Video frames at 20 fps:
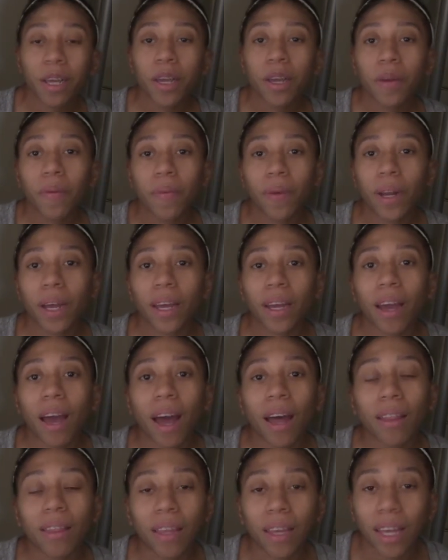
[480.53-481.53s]
when I
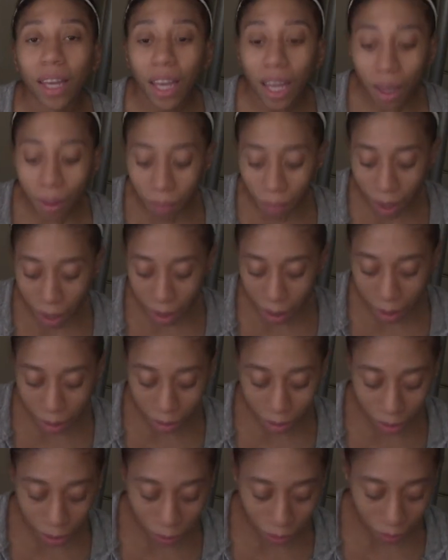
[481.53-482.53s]
got the email
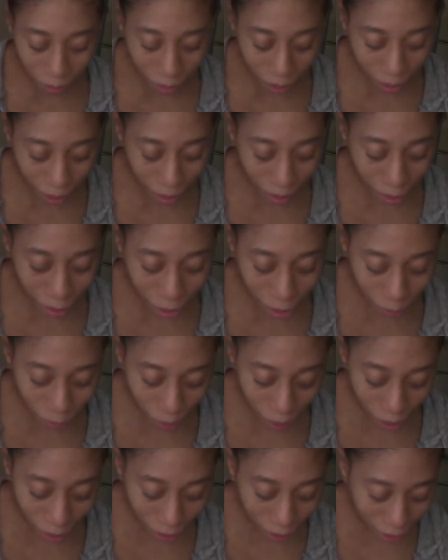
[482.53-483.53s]
to get this
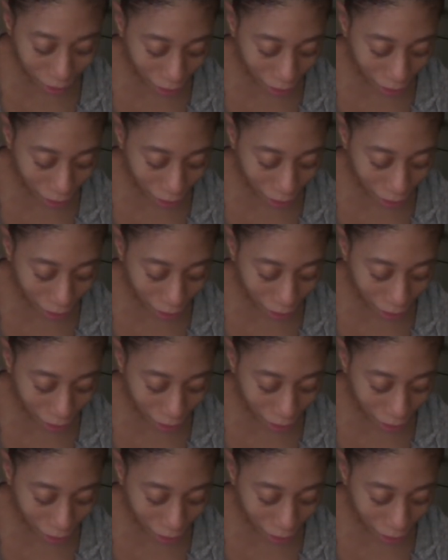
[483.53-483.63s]
box.